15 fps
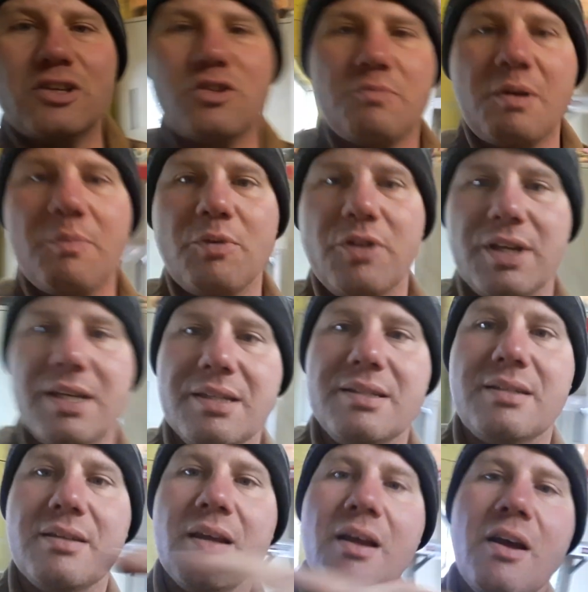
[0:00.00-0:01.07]
you remember,
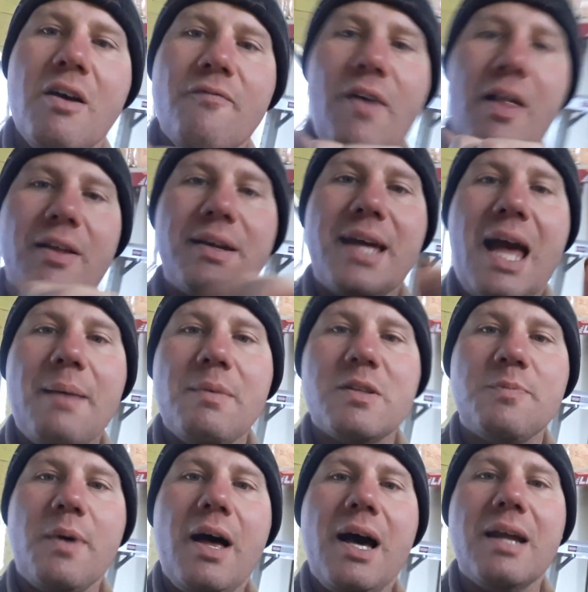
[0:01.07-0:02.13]
these filing cabinets
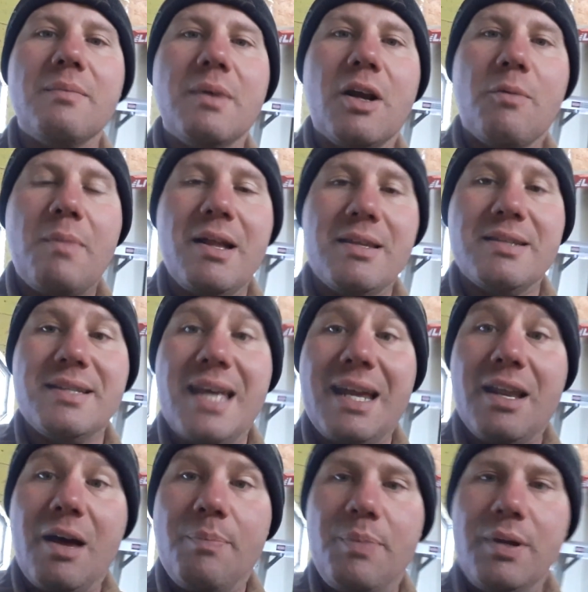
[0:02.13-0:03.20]
behind me are meant to
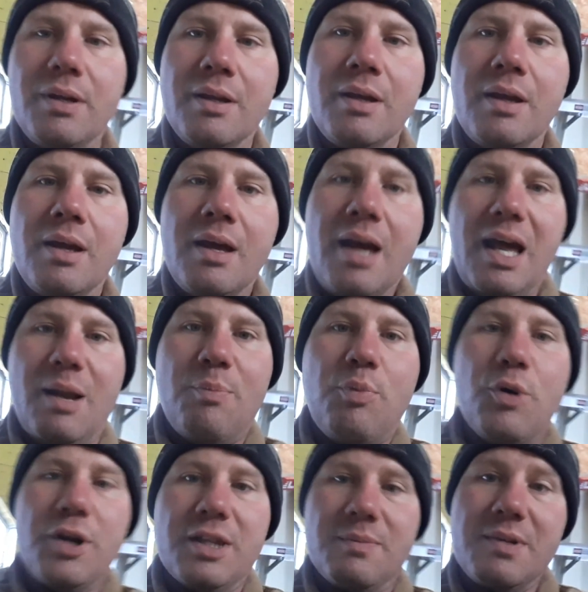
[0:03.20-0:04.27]
stand up, and I'm
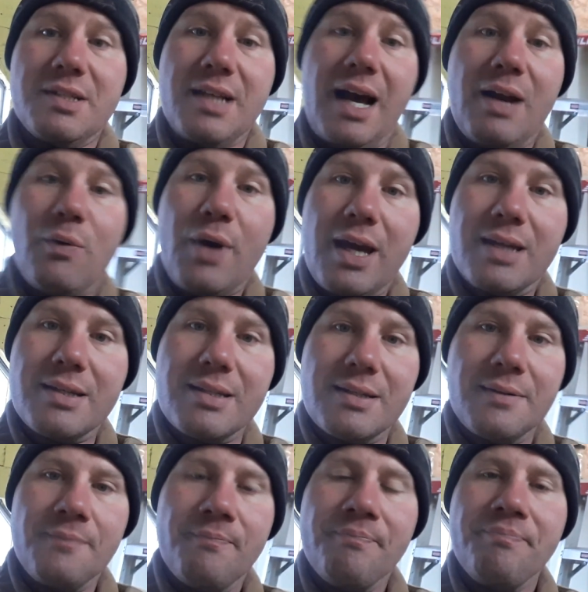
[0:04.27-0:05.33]
putting them sideways,
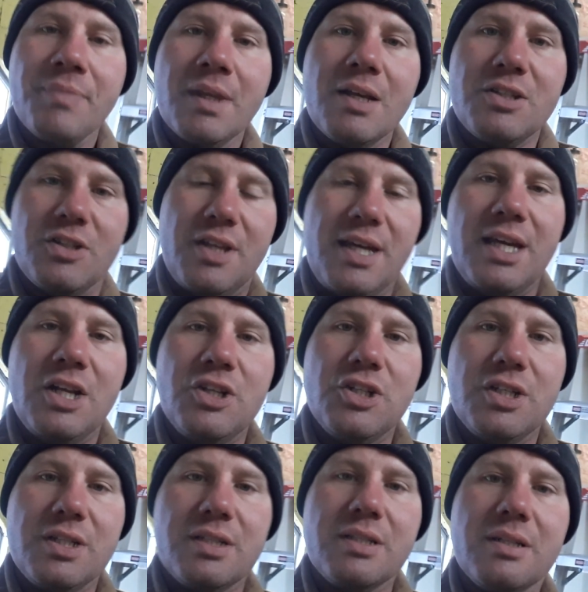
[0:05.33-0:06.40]
so the
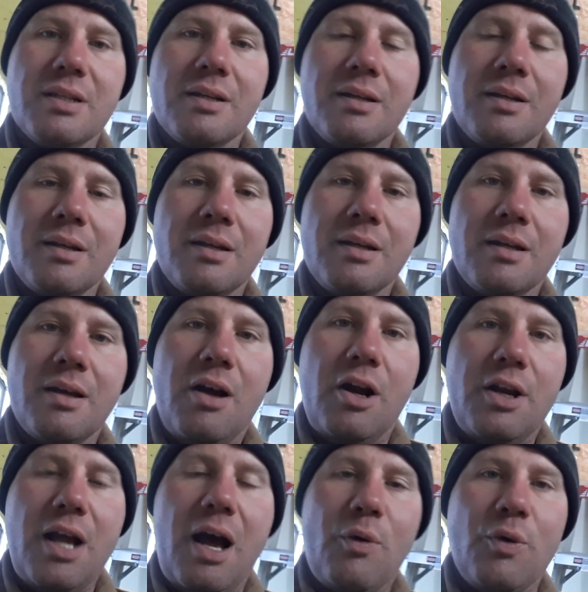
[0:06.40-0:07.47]
hinges are
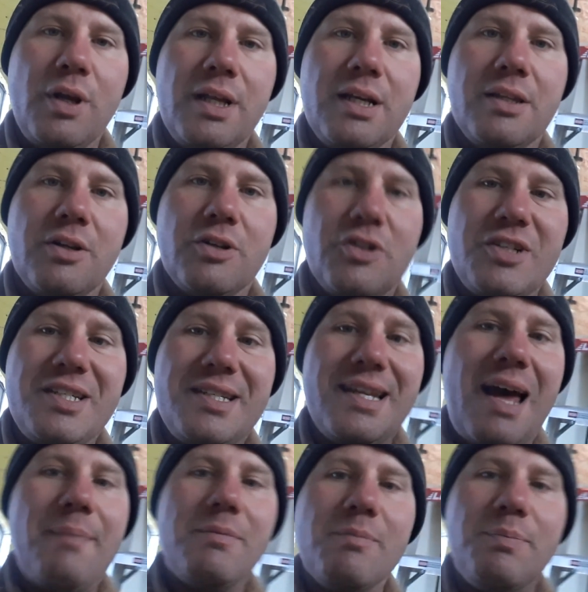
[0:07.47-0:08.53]
not really, they're just
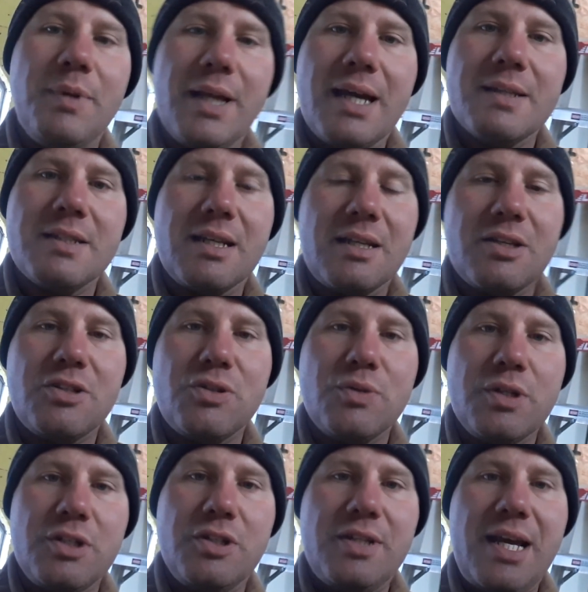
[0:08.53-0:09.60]
snapped in place, and as soon
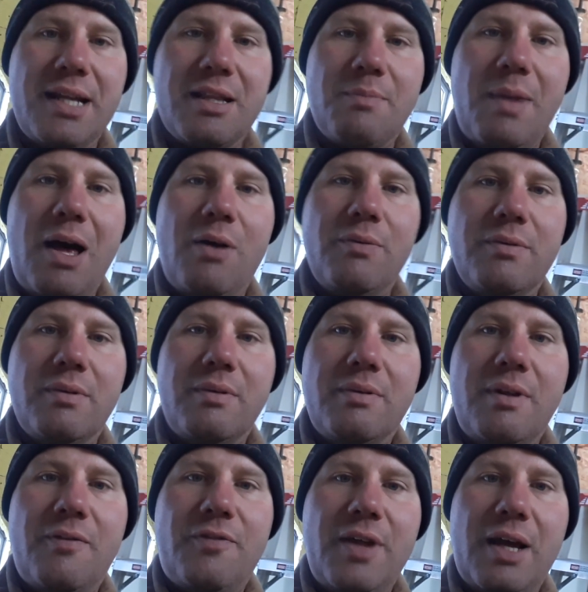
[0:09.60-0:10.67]
as you take them out,
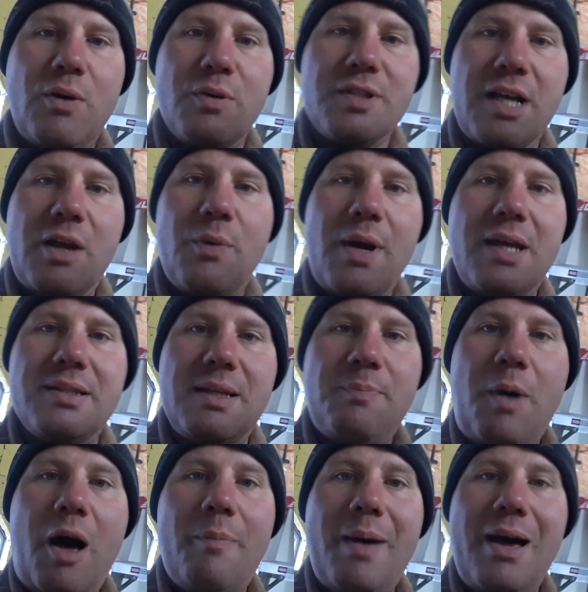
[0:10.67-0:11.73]
if they go sideways, they
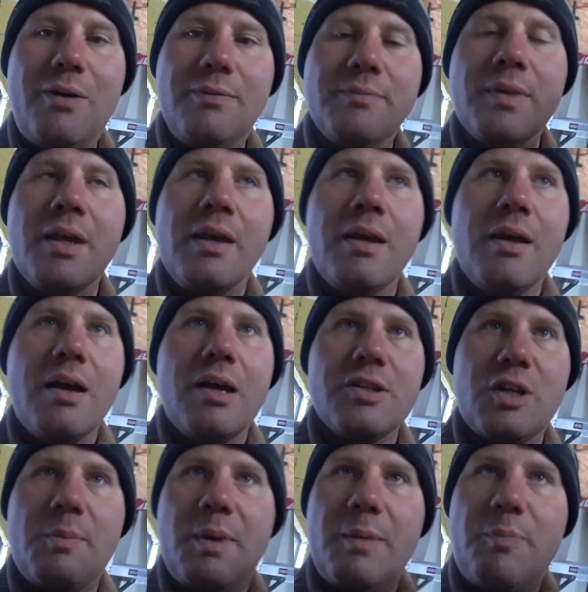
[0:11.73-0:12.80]
pop out.
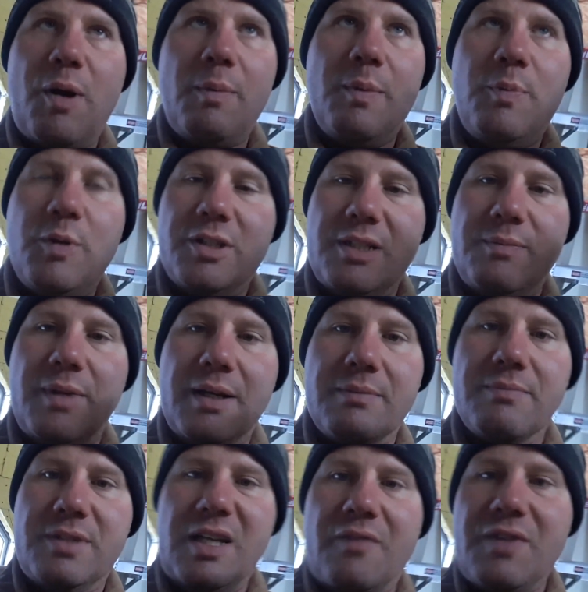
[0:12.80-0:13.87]
So I'm gonna probably put some like
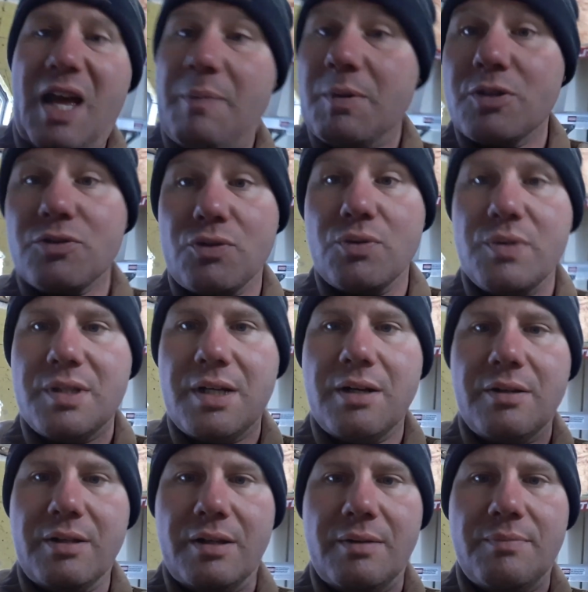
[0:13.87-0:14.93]
self-tapping screws there
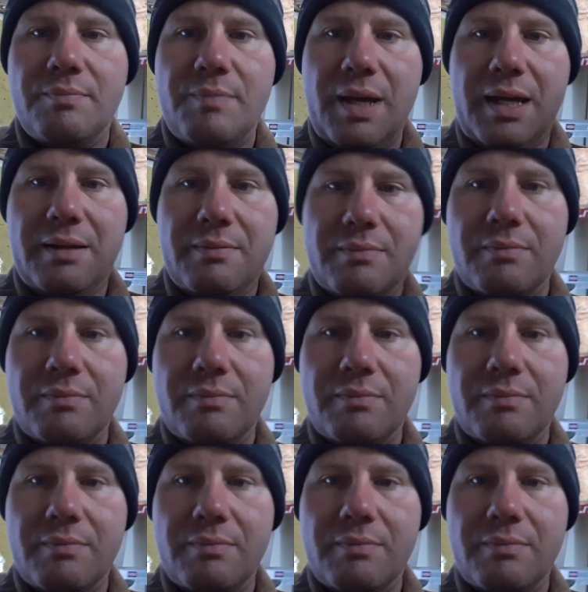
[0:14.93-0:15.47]
to make it